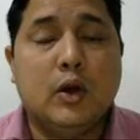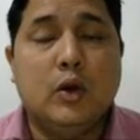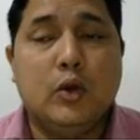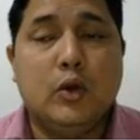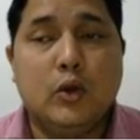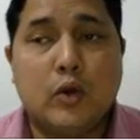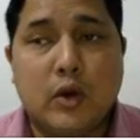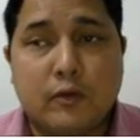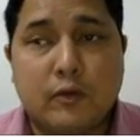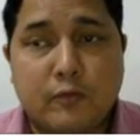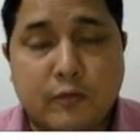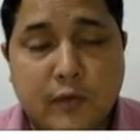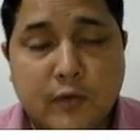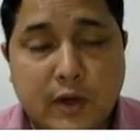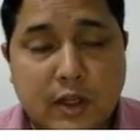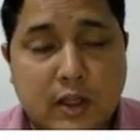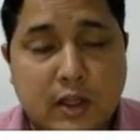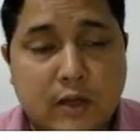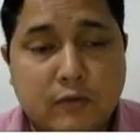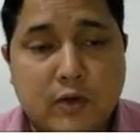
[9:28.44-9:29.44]
You have
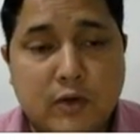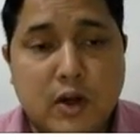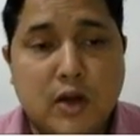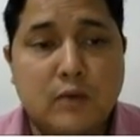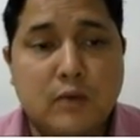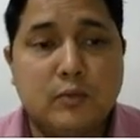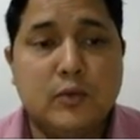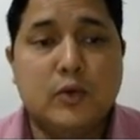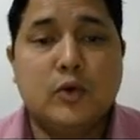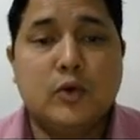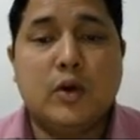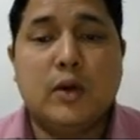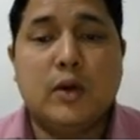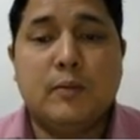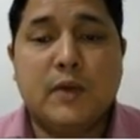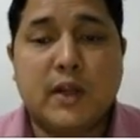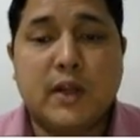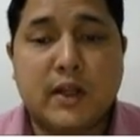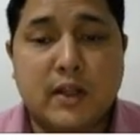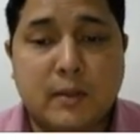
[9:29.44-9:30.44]
filled the form, you
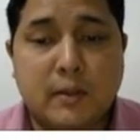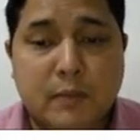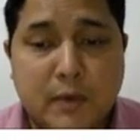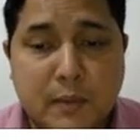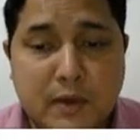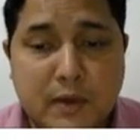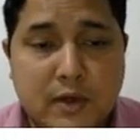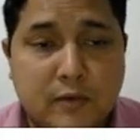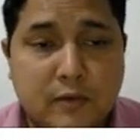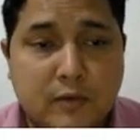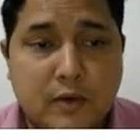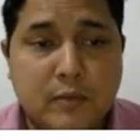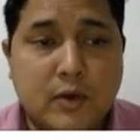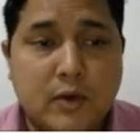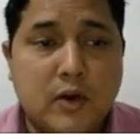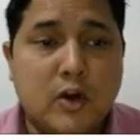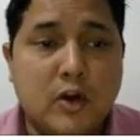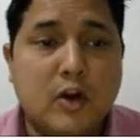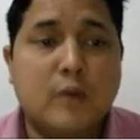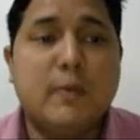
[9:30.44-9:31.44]
have taken the permission from the
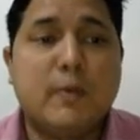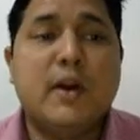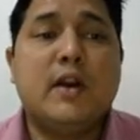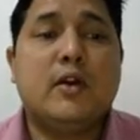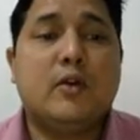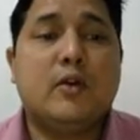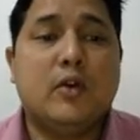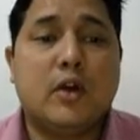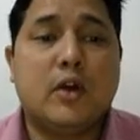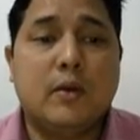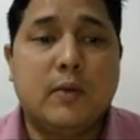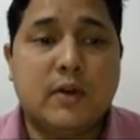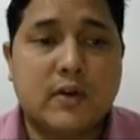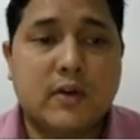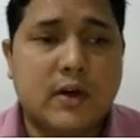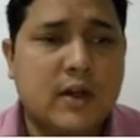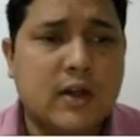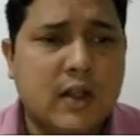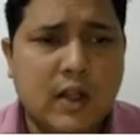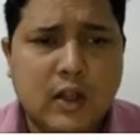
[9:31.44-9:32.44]
government, you have
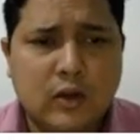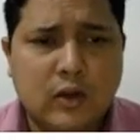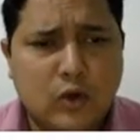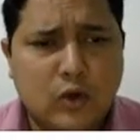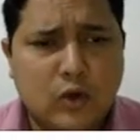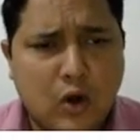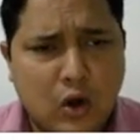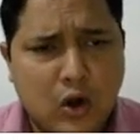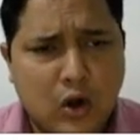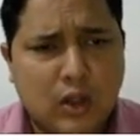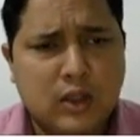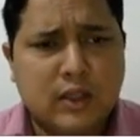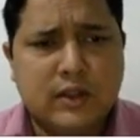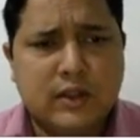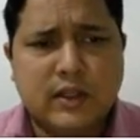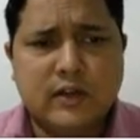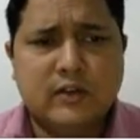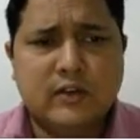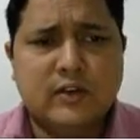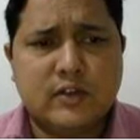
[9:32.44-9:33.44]
started. So all the
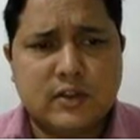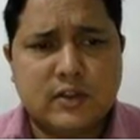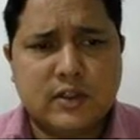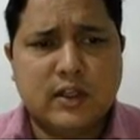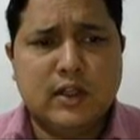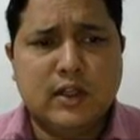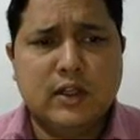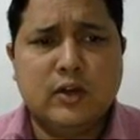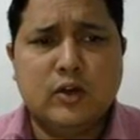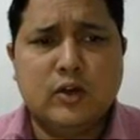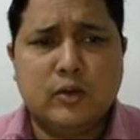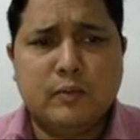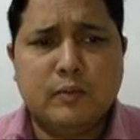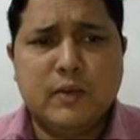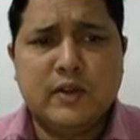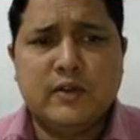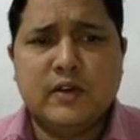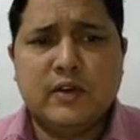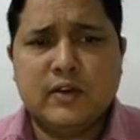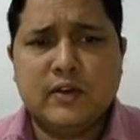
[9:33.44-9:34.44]
things till your
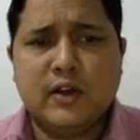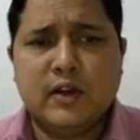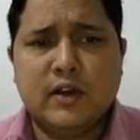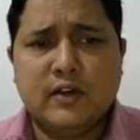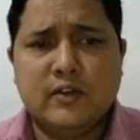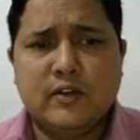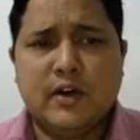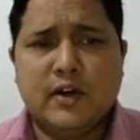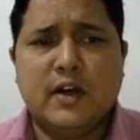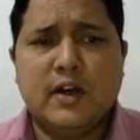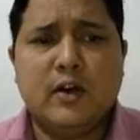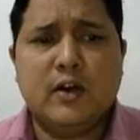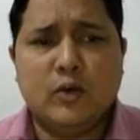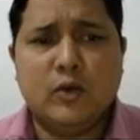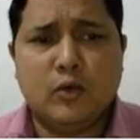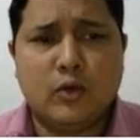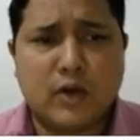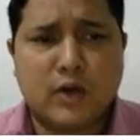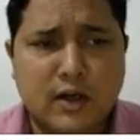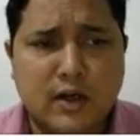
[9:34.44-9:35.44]
business is ready
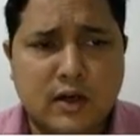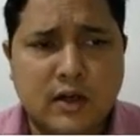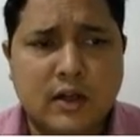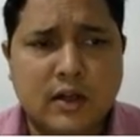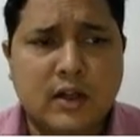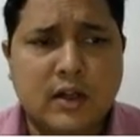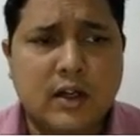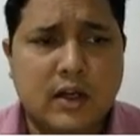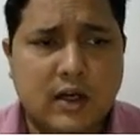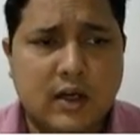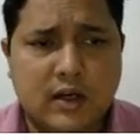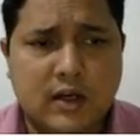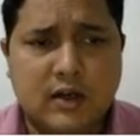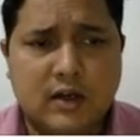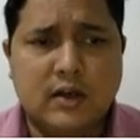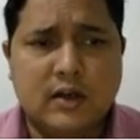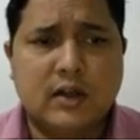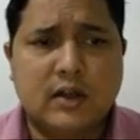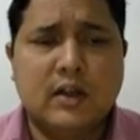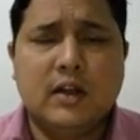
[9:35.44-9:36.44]
to run
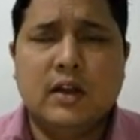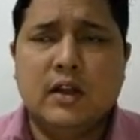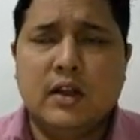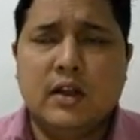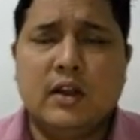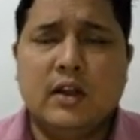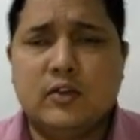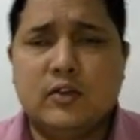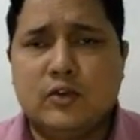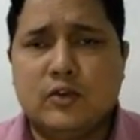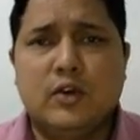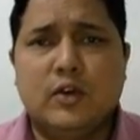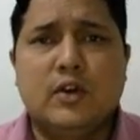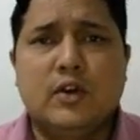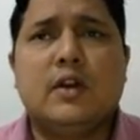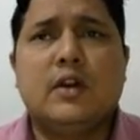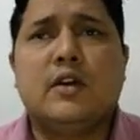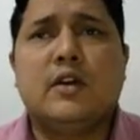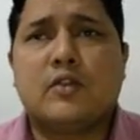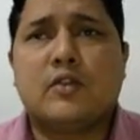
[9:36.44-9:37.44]
is good.
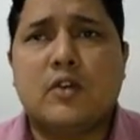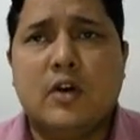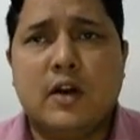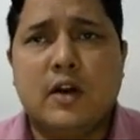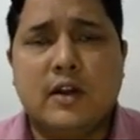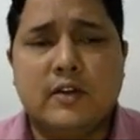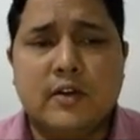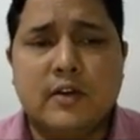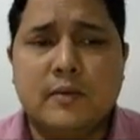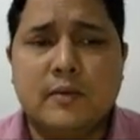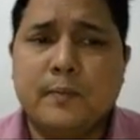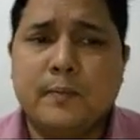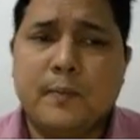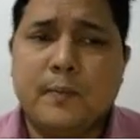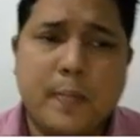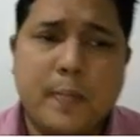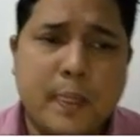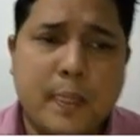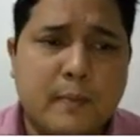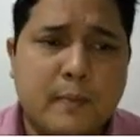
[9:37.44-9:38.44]
It is called as
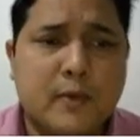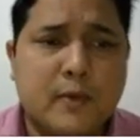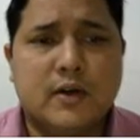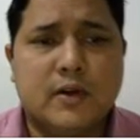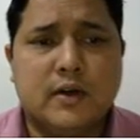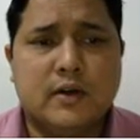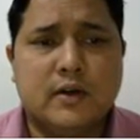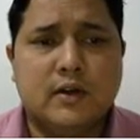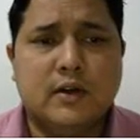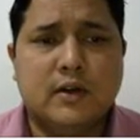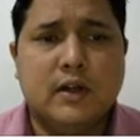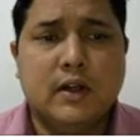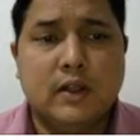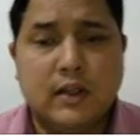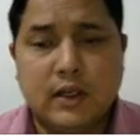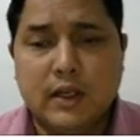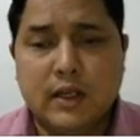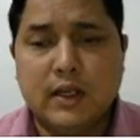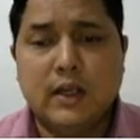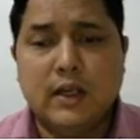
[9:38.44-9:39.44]
a project.
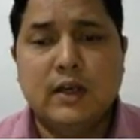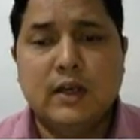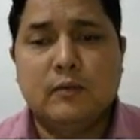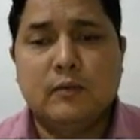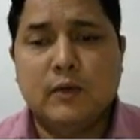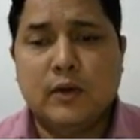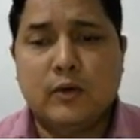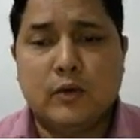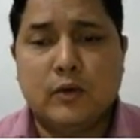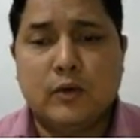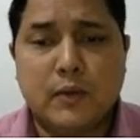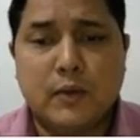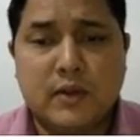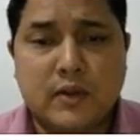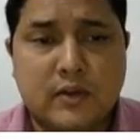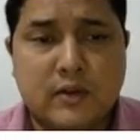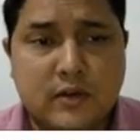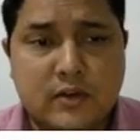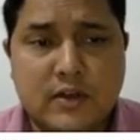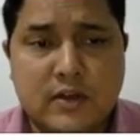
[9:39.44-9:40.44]
Then again, when your
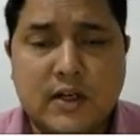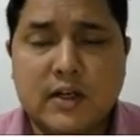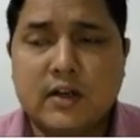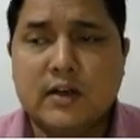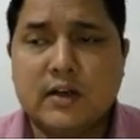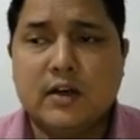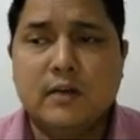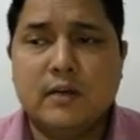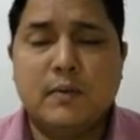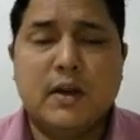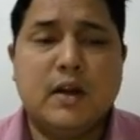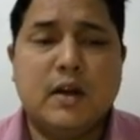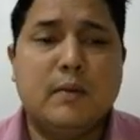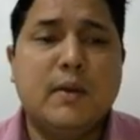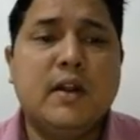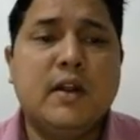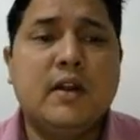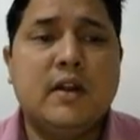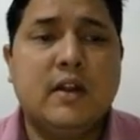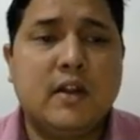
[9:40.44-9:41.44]
business is started, it
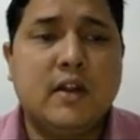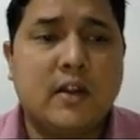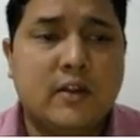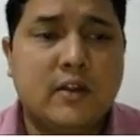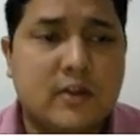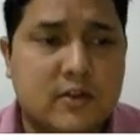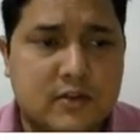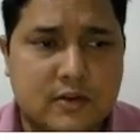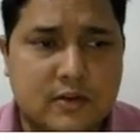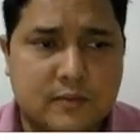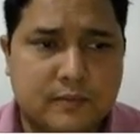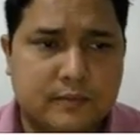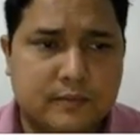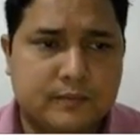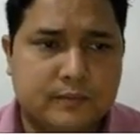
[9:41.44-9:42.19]
becomes a system.